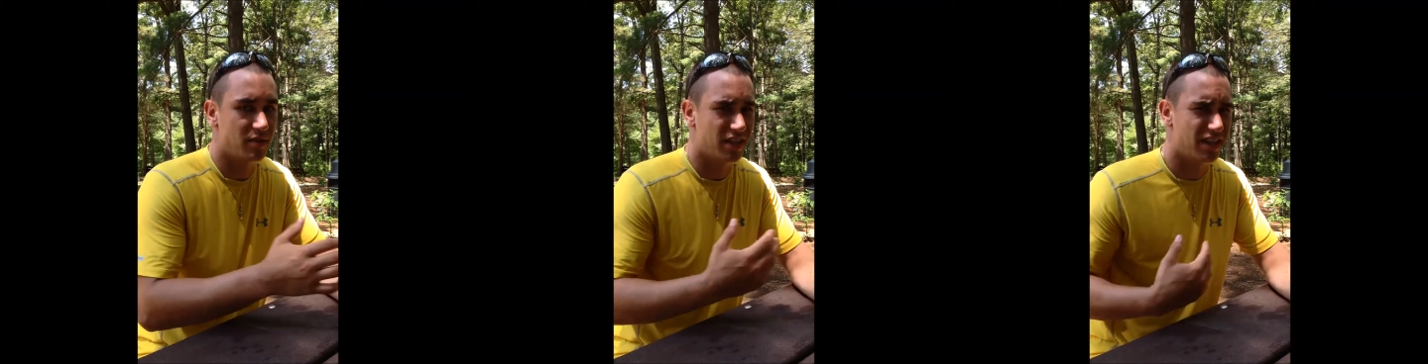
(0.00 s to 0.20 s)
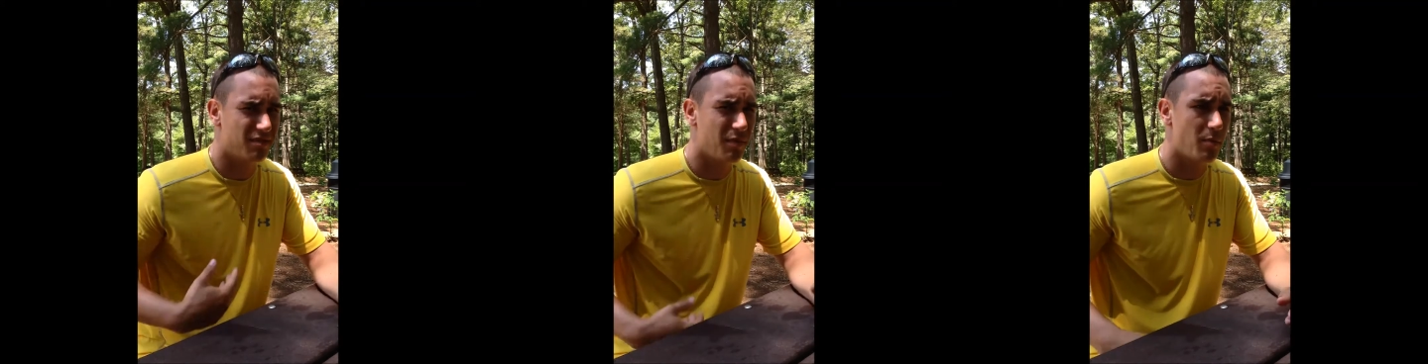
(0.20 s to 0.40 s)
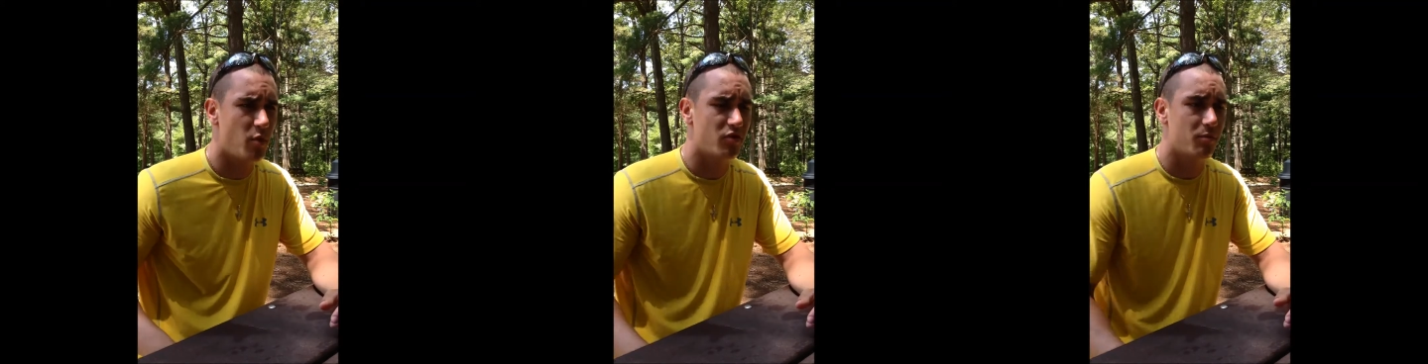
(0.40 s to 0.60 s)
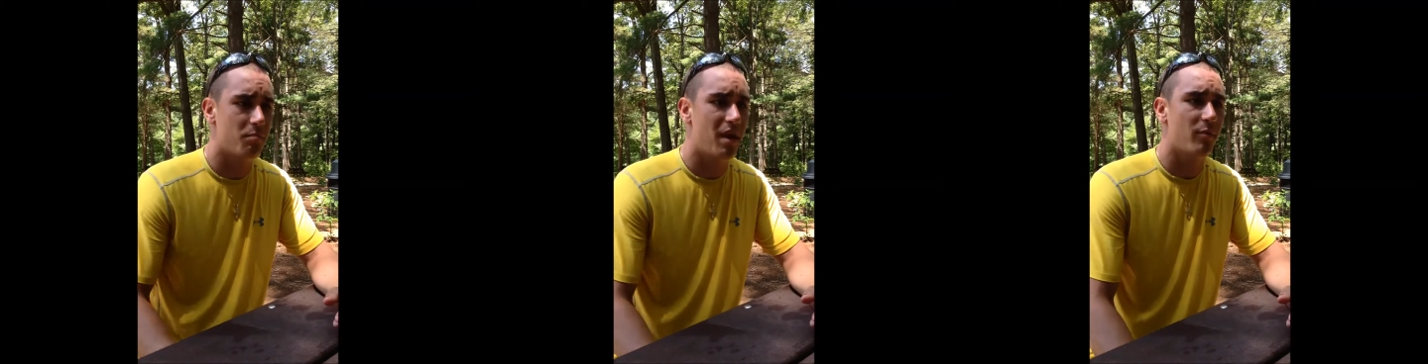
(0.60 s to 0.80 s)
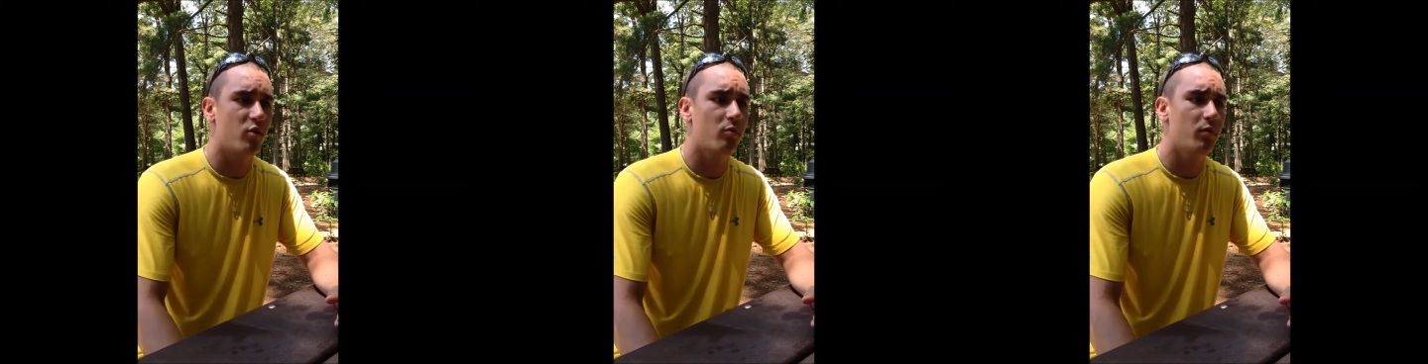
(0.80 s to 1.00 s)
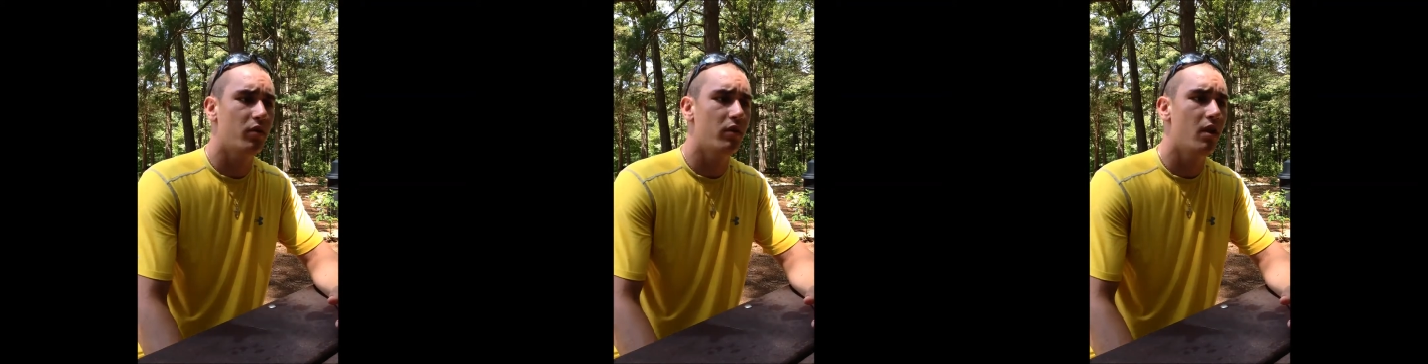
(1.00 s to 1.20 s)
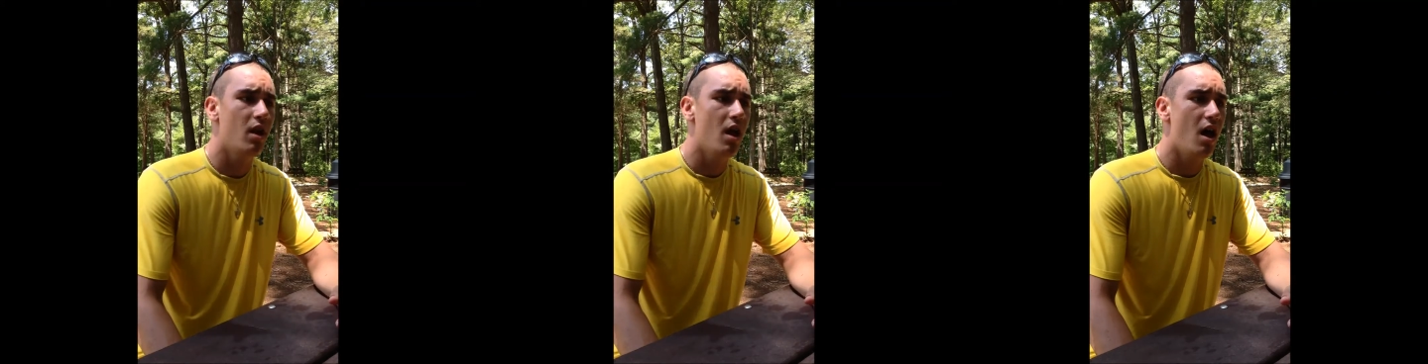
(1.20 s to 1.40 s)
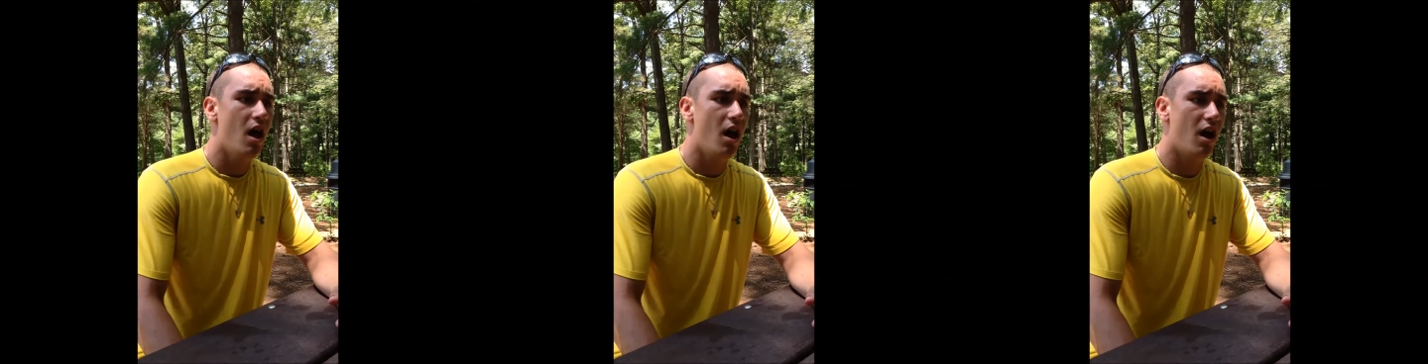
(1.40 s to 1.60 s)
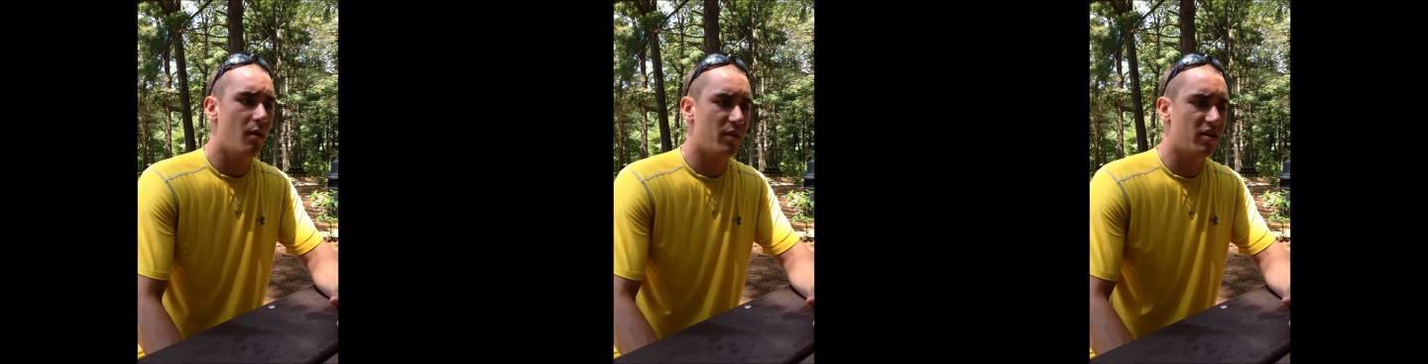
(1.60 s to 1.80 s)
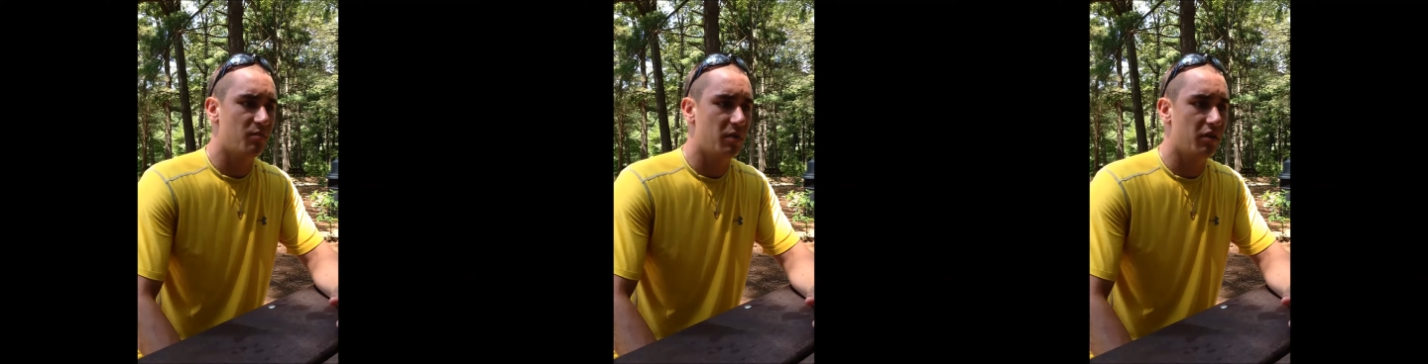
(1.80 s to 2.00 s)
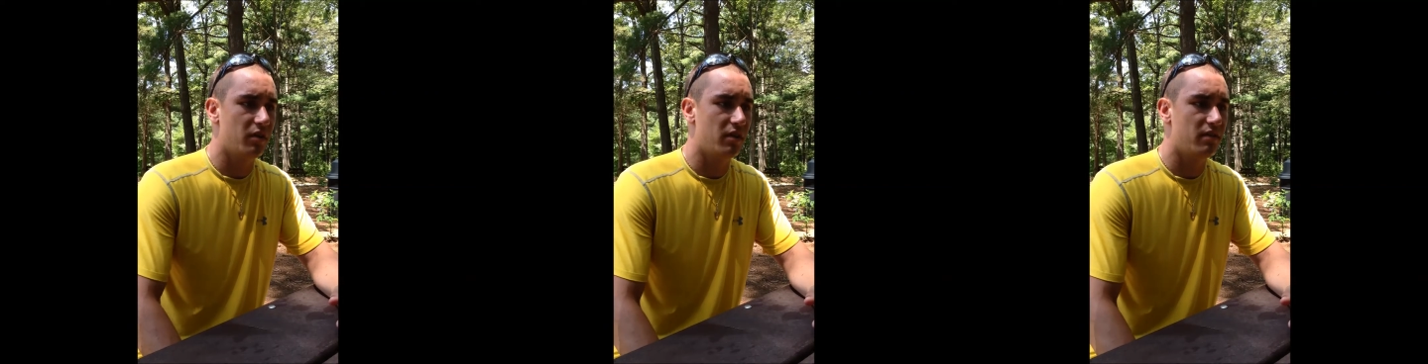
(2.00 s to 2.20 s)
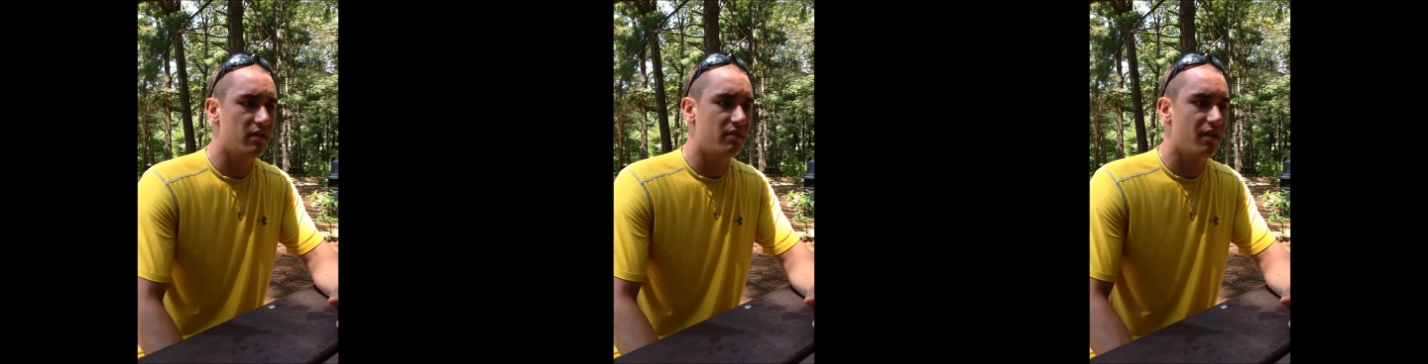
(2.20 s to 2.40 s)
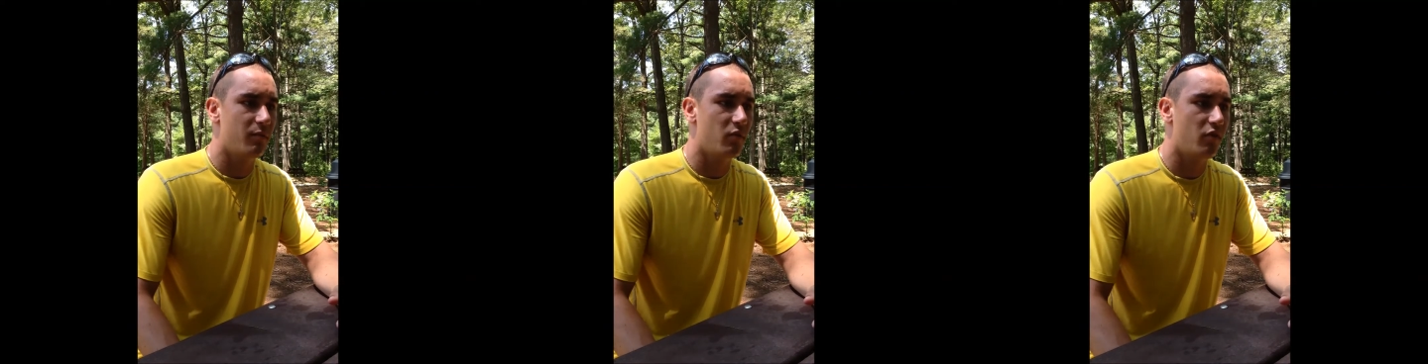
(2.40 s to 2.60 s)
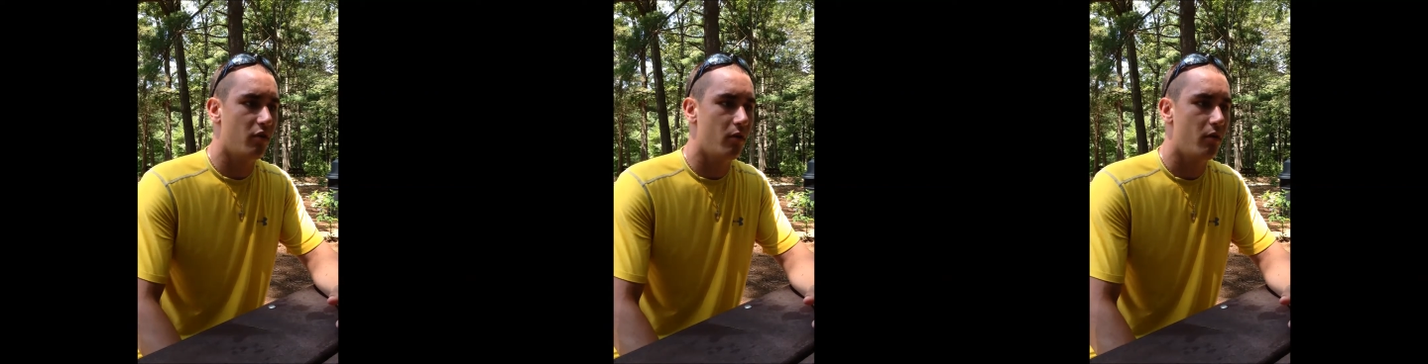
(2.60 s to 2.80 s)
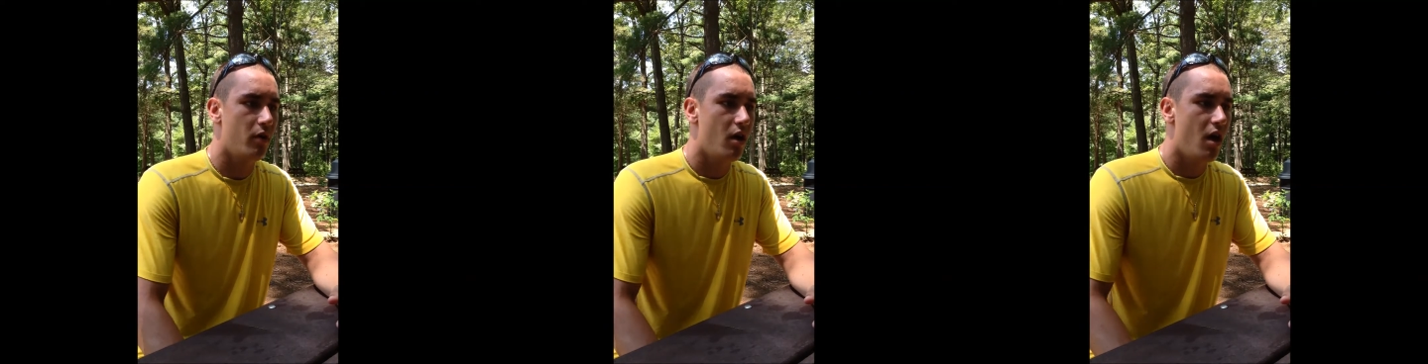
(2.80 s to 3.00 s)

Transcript: I guess my most memorable um, experience this summer, though,